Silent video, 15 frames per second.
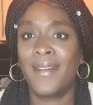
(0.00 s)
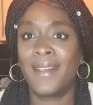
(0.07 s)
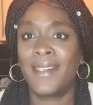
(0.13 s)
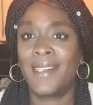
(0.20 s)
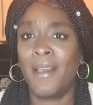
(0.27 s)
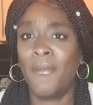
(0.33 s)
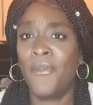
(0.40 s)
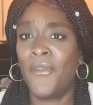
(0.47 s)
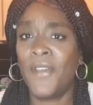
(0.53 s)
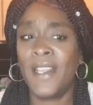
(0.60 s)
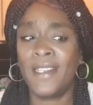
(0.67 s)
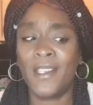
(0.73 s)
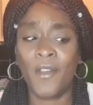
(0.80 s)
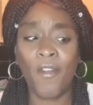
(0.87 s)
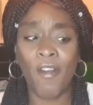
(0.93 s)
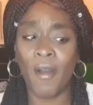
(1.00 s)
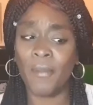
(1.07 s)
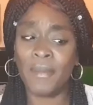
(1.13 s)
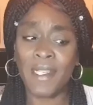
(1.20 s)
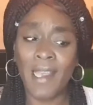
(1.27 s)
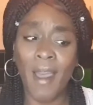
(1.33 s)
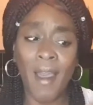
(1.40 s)
something's
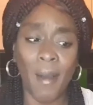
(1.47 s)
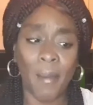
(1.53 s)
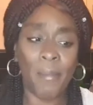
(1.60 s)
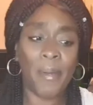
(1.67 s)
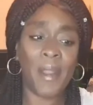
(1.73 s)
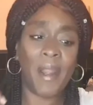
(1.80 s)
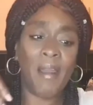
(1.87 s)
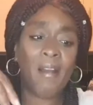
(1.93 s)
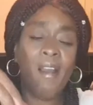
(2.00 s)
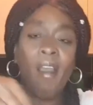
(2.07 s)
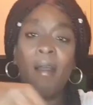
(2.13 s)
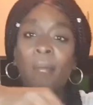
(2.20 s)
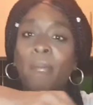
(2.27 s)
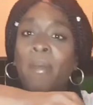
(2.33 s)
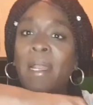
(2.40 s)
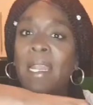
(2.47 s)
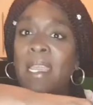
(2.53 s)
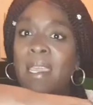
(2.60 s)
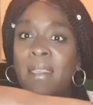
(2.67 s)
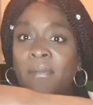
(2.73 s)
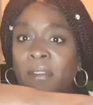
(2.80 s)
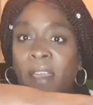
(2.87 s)
cropped up and I can't
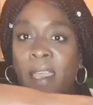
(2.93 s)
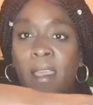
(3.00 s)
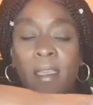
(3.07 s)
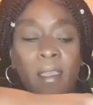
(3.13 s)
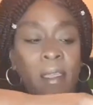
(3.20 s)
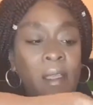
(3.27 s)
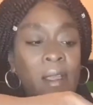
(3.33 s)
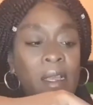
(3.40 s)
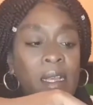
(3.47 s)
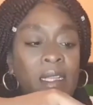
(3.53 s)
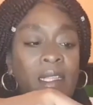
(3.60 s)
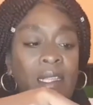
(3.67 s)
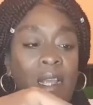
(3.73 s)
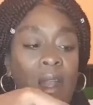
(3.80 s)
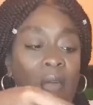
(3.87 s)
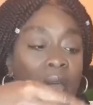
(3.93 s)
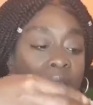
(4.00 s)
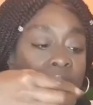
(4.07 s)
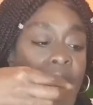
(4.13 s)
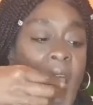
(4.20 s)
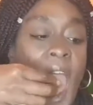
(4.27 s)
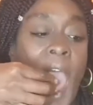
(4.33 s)
believe it. So
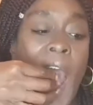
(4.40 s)
like,